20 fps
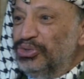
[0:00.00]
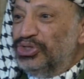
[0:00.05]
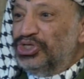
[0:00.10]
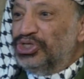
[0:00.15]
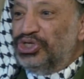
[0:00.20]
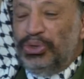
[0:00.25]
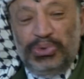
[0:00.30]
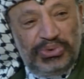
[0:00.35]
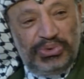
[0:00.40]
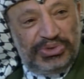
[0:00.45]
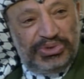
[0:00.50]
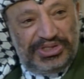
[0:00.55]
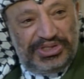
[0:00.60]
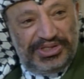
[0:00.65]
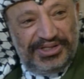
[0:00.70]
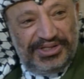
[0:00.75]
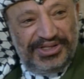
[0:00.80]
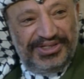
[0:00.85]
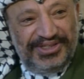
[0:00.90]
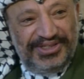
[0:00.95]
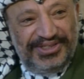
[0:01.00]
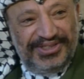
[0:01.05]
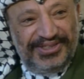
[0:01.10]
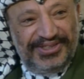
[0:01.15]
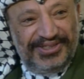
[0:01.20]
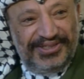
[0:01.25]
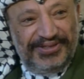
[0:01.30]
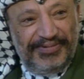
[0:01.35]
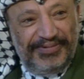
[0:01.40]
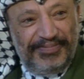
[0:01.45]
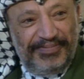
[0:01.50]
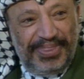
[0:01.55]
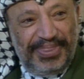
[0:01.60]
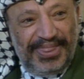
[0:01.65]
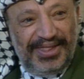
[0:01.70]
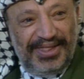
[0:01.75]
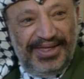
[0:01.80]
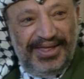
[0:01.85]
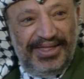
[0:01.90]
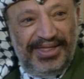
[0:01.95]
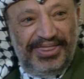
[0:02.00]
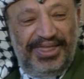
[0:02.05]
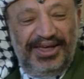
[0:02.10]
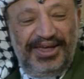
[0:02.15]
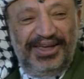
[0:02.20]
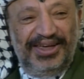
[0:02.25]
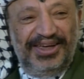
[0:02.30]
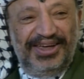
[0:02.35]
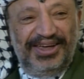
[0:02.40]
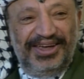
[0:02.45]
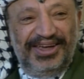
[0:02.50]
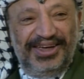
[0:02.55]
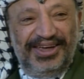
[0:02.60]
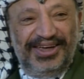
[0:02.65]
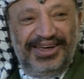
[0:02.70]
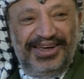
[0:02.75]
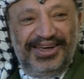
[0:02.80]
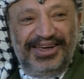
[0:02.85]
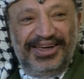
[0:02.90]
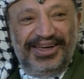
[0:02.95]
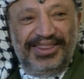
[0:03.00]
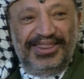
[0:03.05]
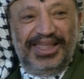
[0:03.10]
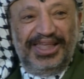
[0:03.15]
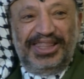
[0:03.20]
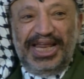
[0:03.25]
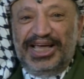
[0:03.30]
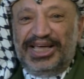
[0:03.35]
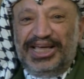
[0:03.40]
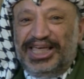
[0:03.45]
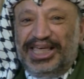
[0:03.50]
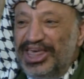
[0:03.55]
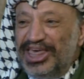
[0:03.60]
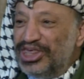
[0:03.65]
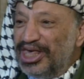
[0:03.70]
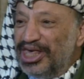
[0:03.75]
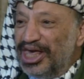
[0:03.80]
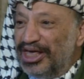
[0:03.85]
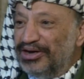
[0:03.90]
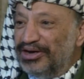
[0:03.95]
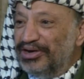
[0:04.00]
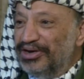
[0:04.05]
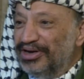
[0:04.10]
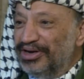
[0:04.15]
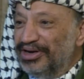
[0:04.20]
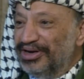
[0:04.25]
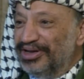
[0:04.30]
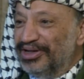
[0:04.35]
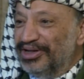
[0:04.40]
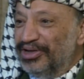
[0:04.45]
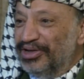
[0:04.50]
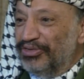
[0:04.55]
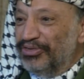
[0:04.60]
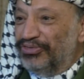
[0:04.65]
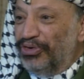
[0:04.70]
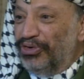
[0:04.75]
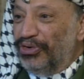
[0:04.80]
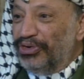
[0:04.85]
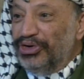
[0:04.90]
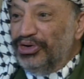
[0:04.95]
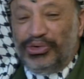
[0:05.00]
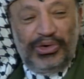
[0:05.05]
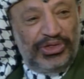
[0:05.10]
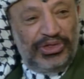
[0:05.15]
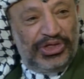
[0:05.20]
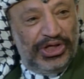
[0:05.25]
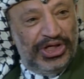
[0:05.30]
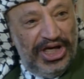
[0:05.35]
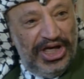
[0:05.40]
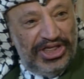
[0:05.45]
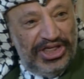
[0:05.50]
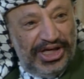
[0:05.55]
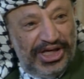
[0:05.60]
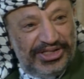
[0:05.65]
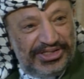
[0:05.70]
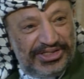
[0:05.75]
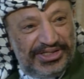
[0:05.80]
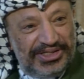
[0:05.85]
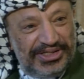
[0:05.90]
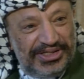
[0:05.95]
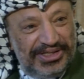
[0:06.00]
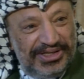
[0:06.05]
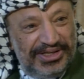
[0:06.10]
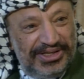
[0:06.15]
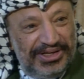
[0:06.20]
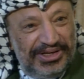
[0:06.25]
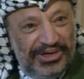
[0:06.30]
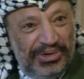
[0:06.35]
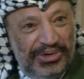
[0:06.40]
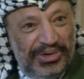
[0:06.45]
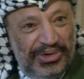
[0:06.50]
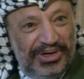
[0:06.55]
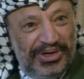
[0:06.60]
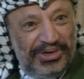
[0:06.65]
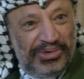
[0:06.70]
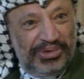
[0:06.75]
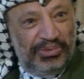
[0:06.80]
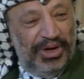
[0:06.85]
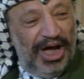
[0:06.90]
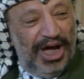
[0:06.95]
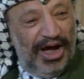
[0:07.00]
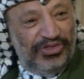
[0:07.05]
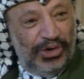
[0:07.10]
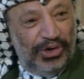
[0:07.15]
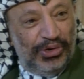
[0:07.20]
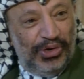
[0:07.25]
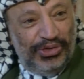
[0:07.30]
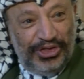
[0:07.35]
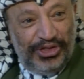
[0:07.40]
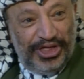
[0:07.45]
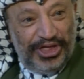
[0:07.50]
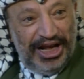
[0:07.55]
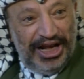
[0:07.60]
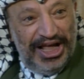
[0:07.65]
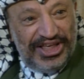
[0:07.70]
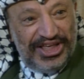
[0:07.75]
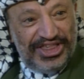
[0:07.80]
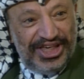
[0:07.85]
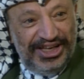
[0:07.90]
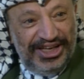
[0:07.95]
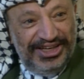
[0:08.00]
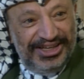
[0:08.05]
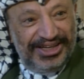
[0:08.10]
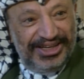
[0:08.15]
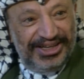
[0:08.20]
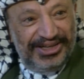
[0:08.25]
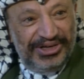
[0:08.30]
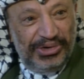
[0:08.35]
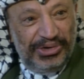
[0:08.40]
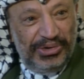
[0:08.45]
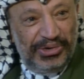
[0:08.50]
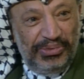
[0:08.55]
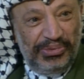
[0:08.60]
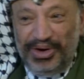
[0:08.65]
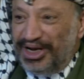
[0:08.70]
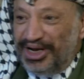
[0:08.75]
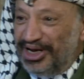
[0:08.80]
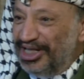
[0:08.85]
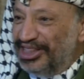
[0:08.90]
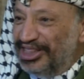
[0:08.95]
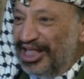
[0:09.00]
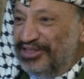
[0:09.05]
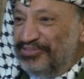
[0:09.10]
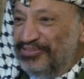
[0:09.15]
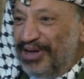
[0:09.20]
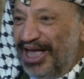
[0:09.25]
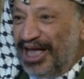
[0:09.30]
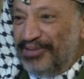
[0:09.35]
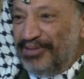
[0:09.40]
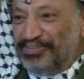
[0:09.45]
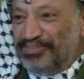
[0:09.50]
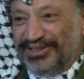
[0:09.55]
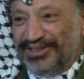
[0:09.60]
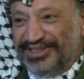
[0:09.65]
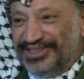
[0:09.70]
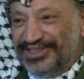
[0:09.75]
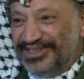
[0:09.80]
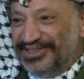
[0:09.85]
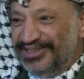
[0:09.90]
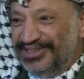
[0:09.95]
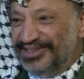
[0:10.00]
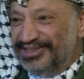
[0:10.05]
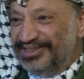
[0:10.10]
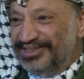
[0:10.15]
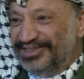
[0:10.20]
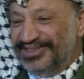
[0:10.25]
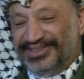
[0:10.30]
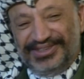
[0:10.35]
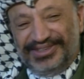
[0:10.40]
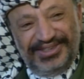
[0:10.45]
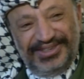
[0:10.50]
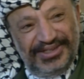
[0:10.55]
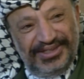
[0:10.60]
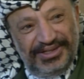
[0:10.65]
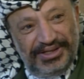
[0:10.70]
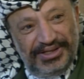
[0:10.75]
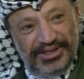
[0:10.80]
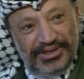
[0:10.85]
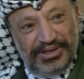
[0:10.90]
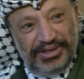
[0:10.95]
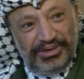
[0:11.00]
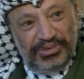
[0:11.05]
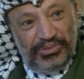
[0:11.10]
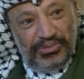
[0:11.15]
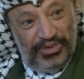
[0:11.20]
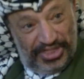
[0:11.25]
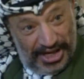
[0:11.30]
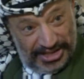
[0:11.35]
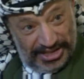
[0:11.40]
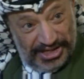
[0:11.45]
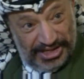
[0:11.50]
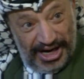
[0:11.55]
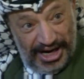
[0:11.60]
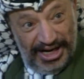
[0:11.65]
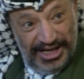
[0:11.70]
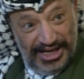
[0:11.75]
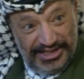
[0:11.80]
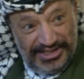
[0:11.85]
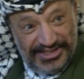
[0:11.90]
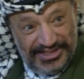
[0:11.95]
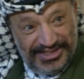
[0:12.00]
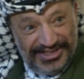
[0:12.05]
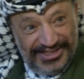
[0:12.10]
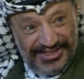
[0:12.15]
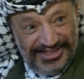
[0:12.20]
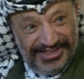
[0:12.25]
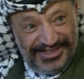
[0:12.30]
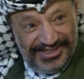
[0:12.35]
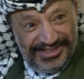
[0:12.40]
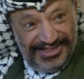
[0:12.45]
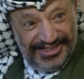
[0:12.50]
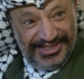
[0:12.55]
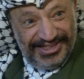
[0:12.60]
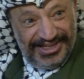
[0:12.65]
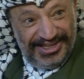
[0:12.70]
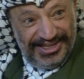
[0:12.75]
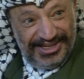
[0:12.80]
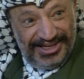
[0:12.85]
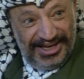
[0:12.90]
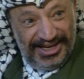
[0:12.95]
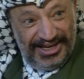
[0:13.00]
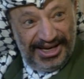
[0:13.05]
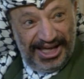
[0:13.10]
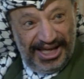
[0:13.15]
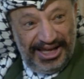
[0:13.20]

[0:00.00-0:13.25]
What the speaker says: choose the delegation for negotiations, we have to go to the election where it had happened. With the Israelis in